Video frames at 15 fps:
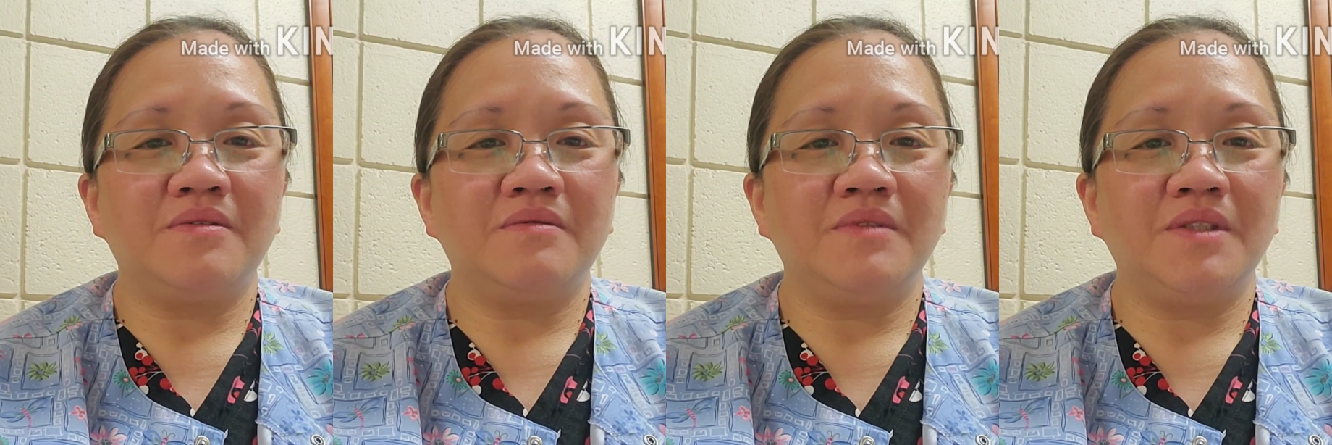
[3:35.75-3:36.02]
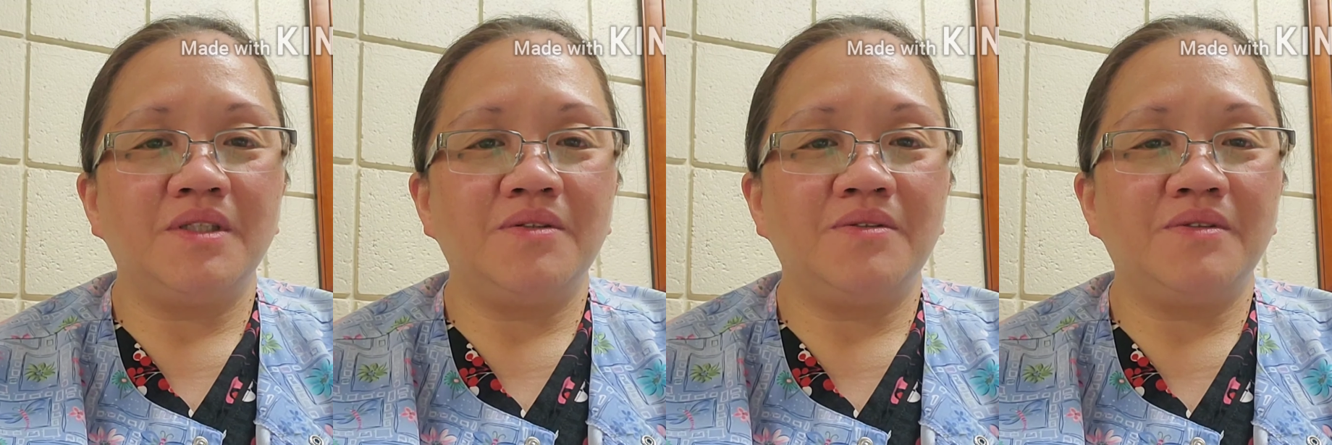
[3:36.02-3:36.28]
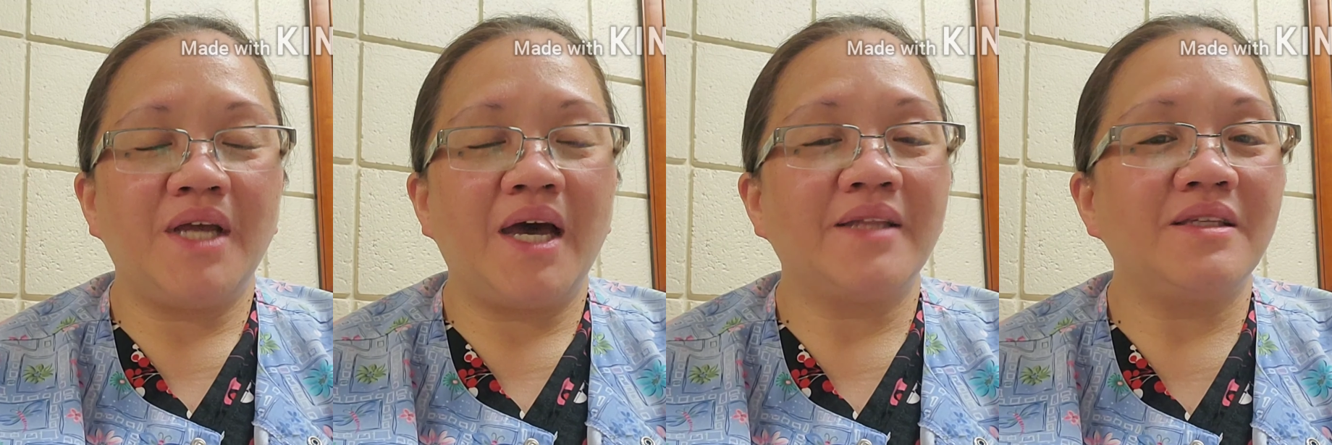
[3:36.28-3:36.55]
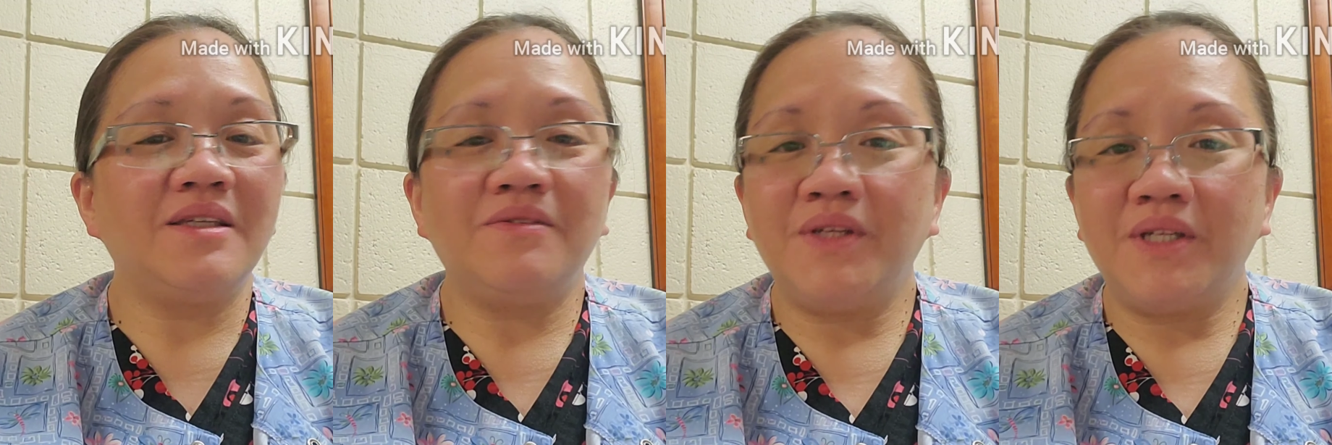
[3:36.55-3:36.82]
you know not
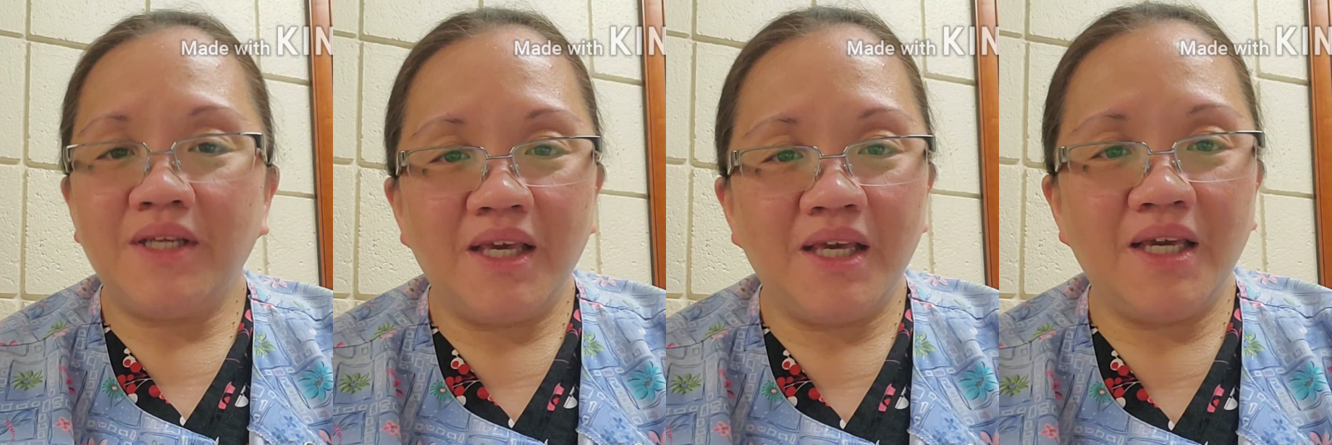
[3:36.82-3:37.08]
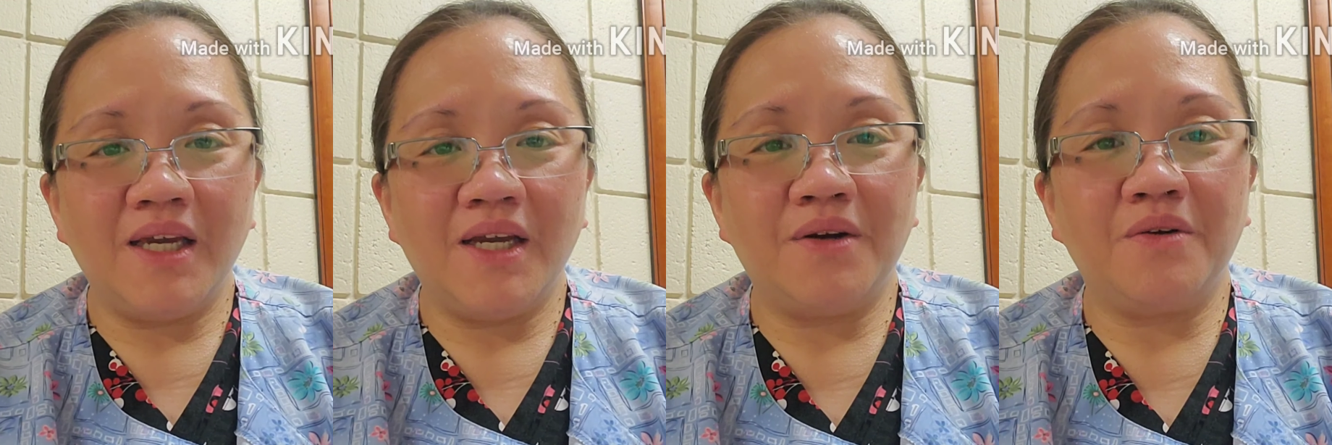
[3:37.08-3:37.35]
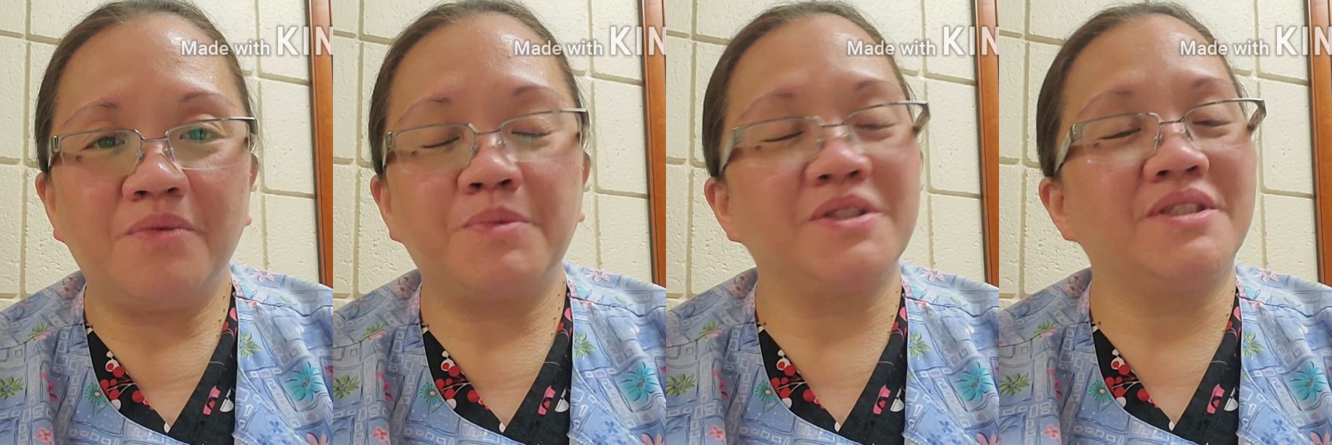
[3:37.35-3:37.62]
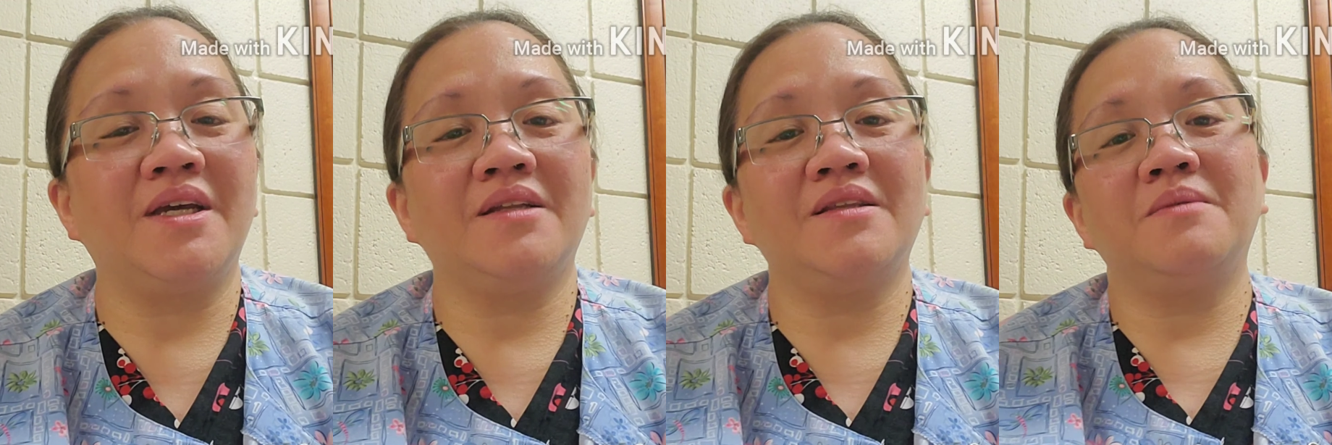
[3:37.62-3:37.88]
even care of
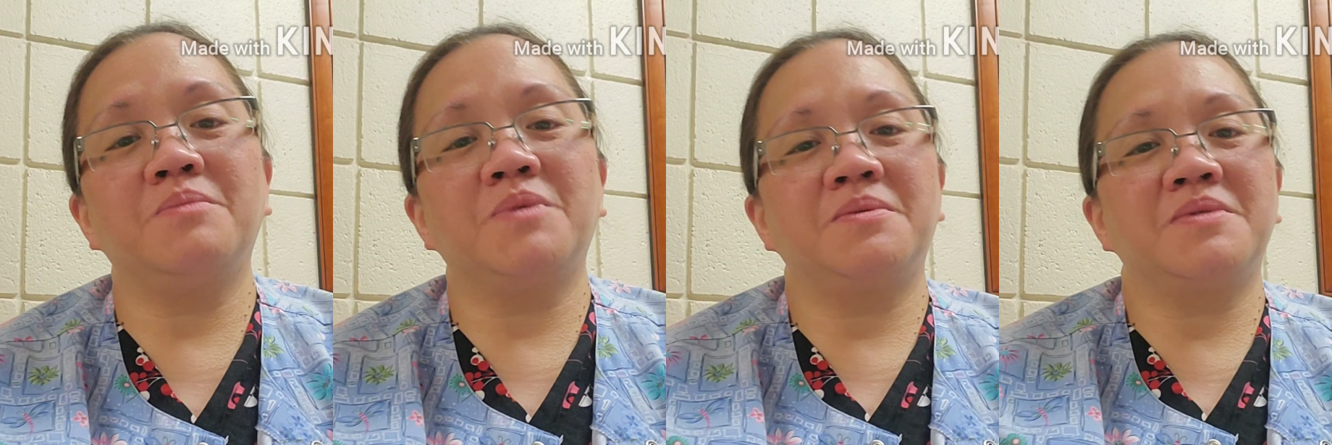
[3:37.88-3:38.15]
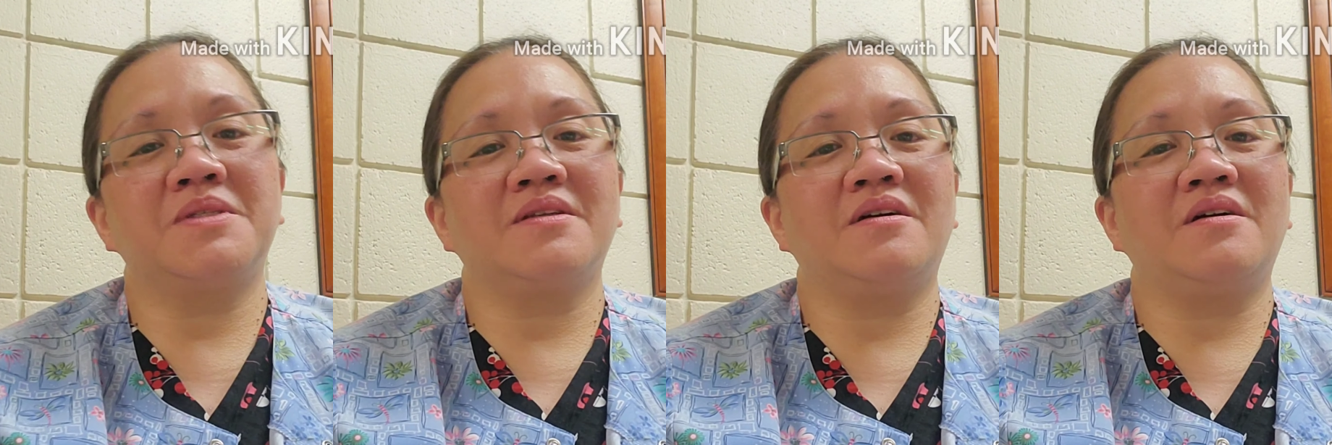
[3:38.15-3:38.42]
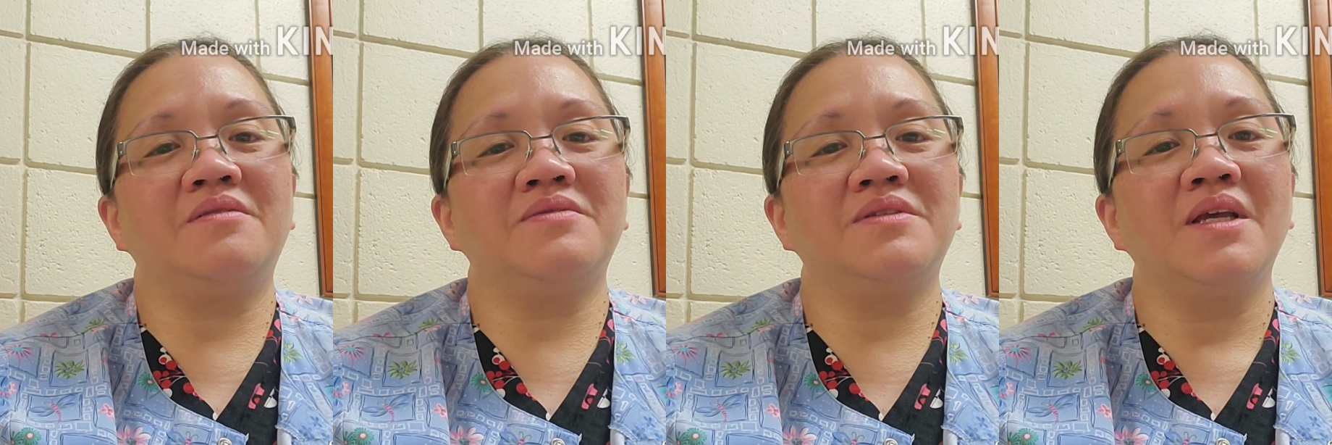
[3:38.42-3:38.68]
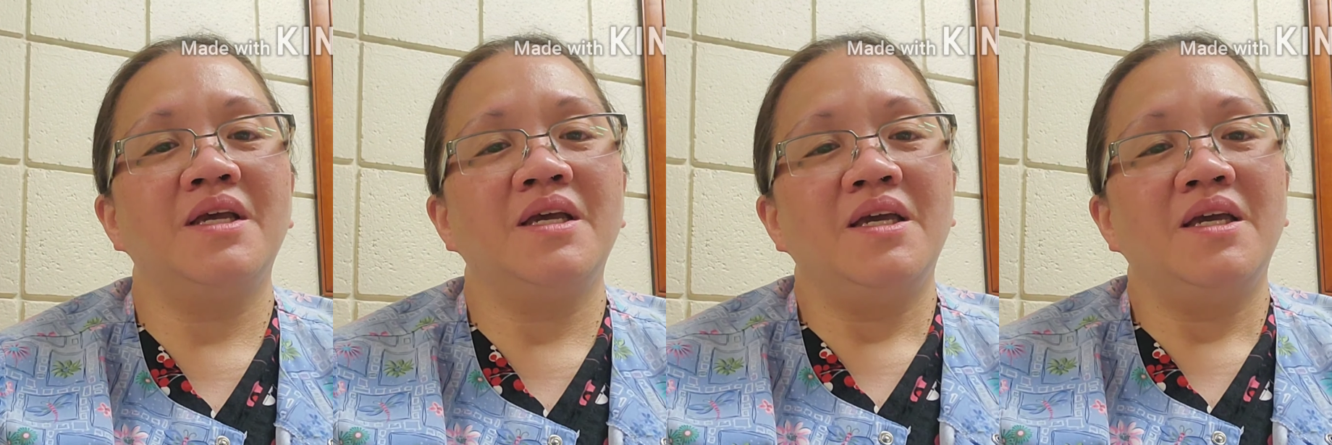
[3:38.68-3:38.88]
protecting themselves